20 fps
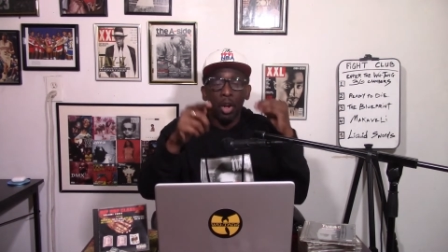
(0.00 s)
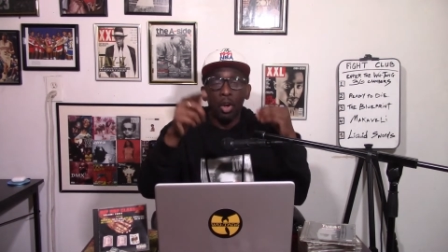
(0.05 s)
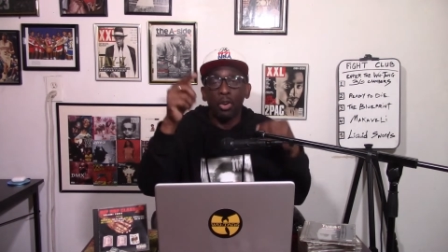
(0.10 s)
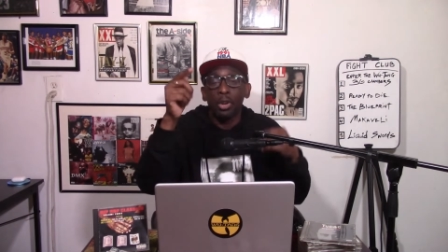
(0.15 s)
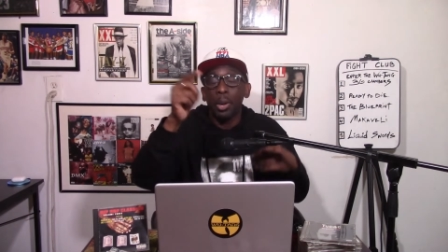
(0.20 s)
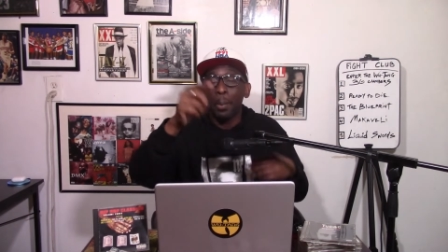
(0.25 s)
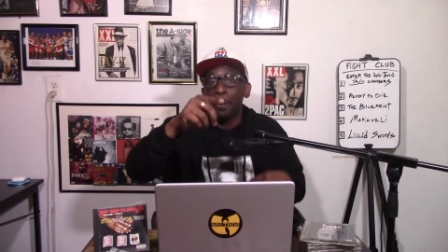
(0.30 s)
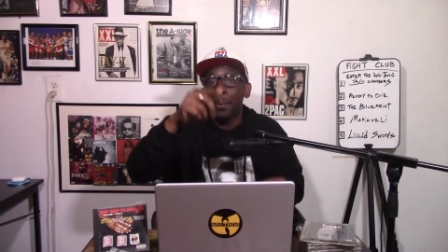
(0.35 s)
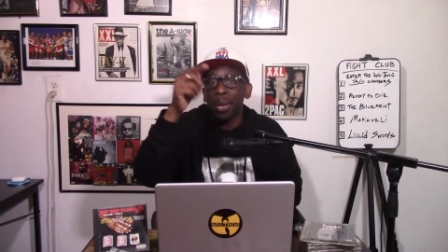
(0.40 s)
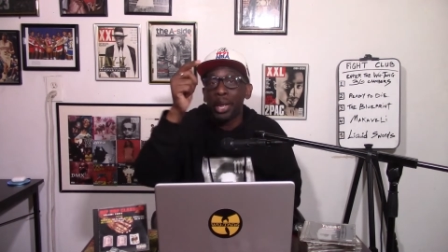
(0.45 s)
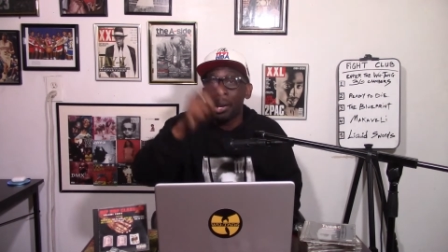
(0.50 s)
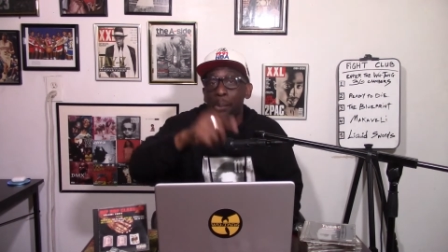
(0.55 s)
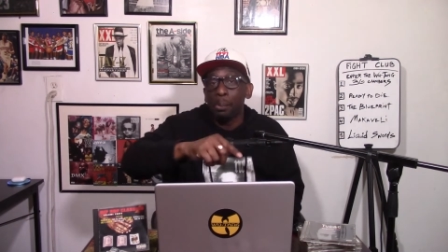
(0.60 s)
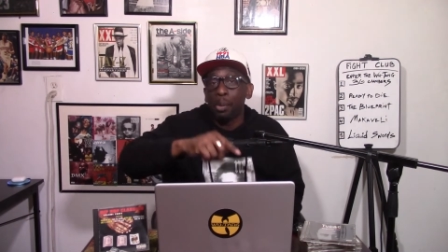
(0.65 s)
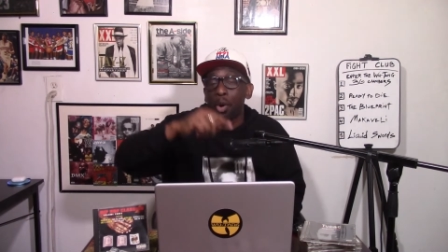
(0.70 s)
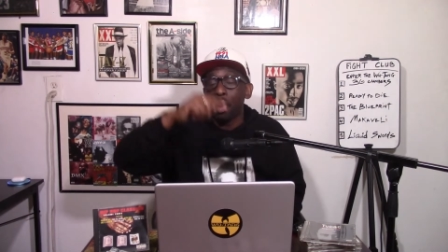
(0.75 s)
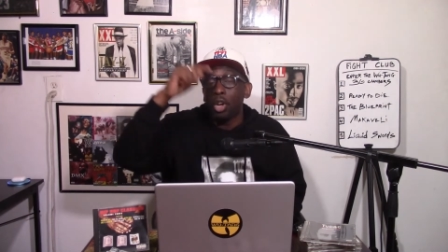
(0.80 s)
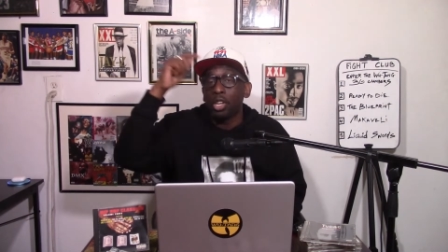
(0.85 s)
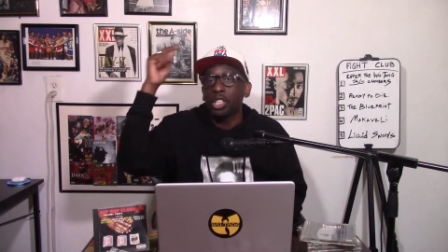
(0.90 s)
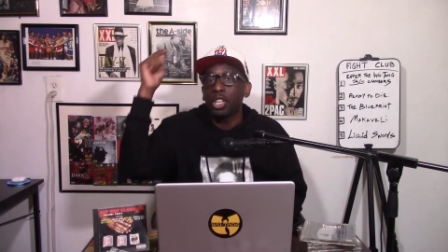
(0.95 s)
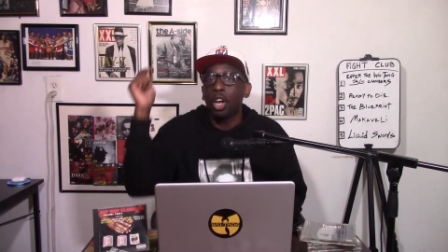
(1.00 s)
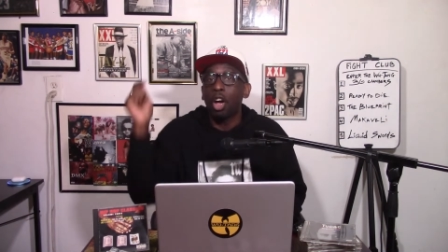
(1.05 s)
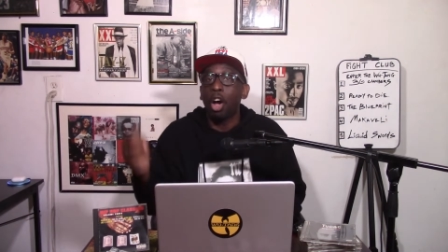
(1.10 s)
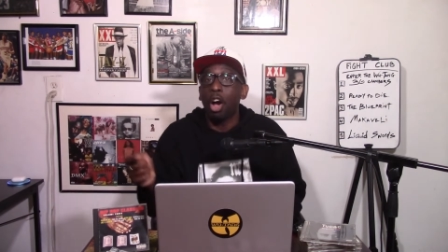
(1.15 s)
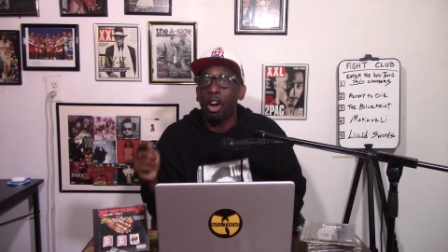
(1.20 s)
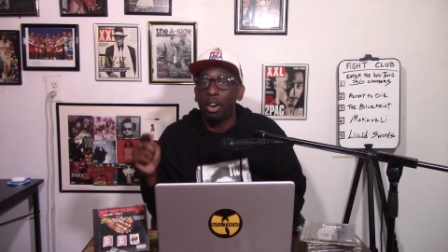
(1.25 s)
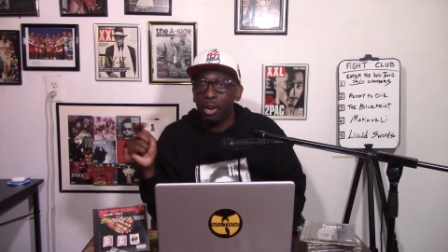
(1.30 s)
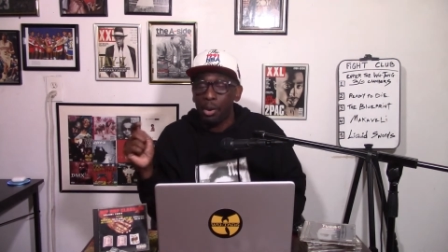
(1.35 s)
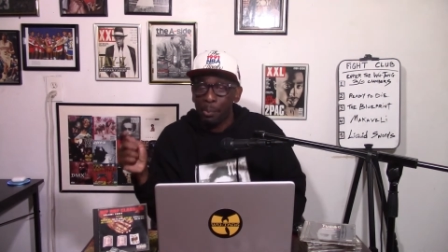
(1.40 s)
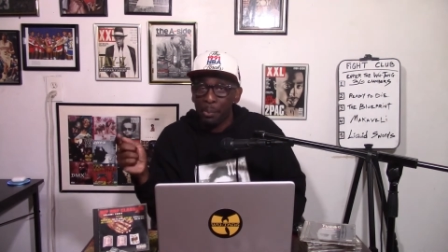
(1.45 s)
on the Billboard's
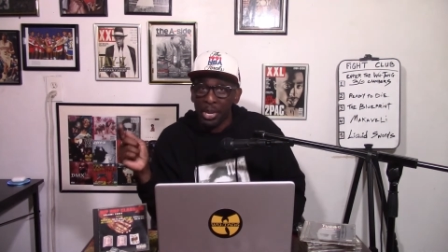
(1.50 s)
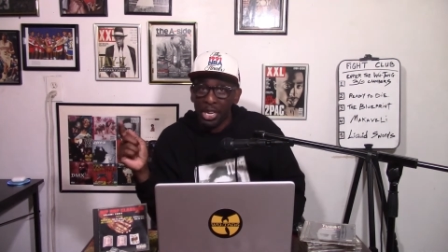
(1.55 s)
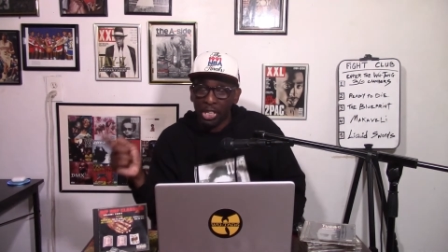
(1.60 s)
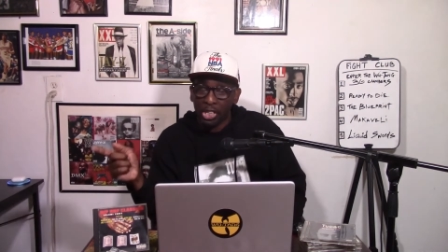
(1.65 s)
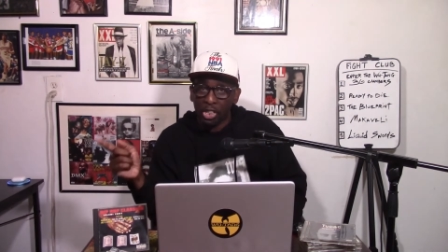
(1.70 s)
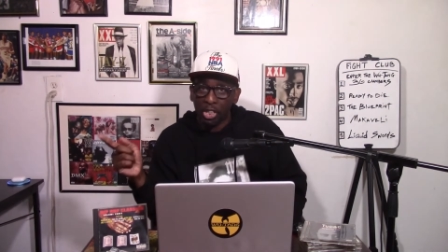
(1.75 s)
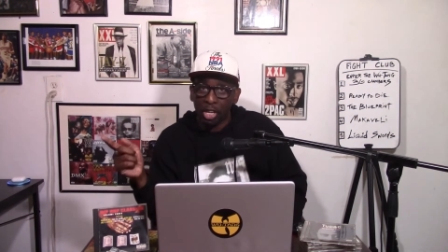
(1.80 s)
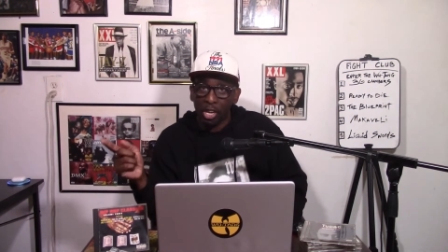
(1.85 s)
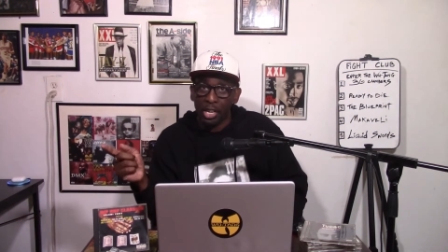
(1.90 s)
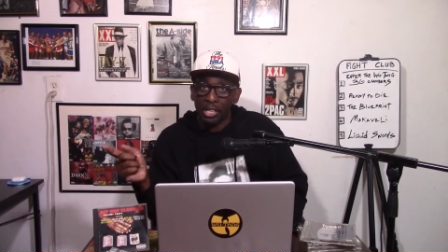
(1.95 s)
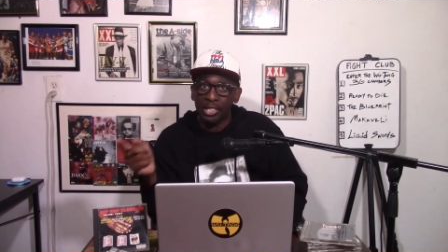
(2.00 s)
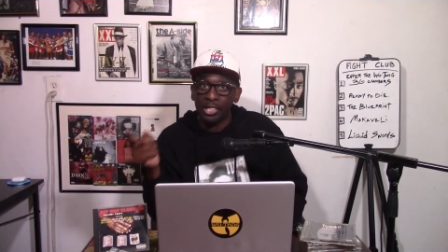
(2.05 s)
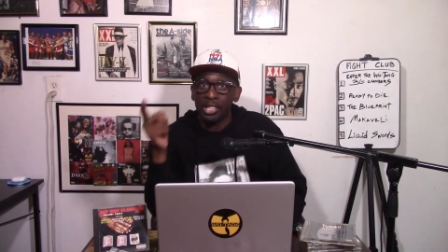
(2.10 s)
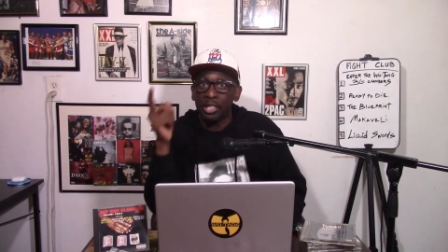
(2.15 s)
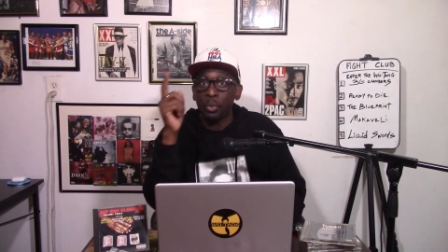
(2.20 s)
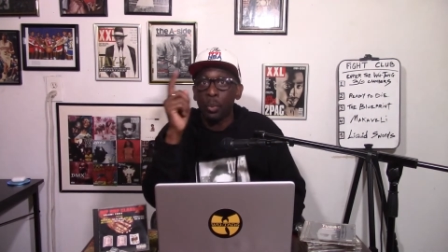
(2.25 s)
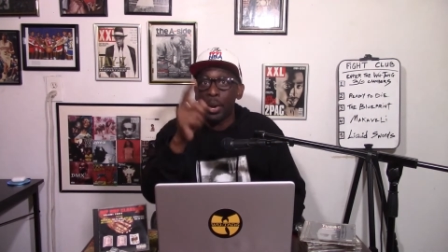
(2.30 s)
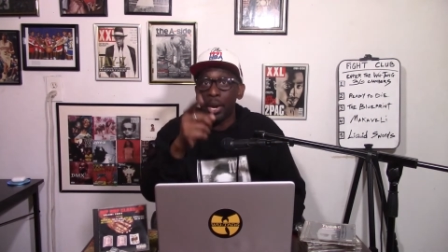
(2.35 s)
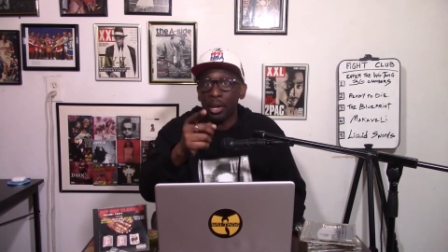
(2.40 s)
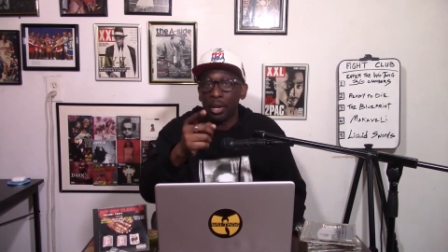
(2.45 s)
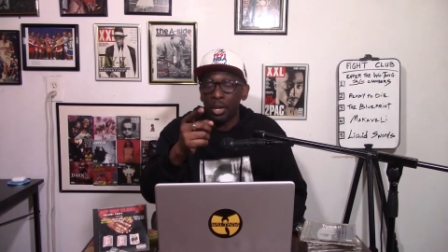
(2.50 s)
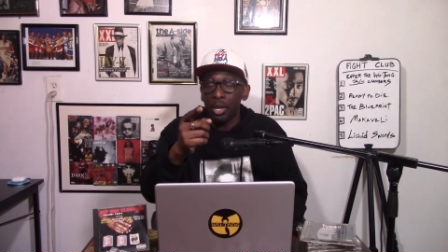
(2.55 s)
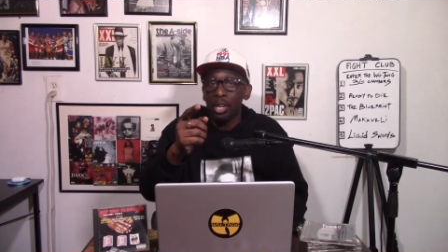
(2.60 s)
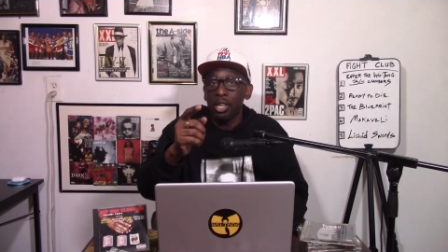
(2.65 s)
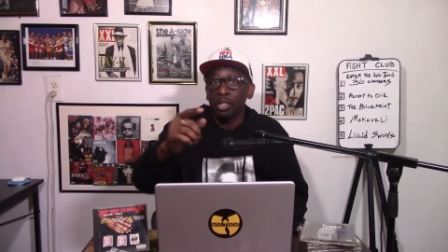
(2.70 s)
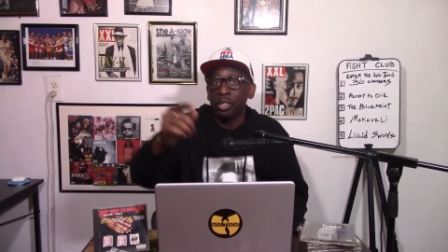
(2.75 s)
R&B charts as well.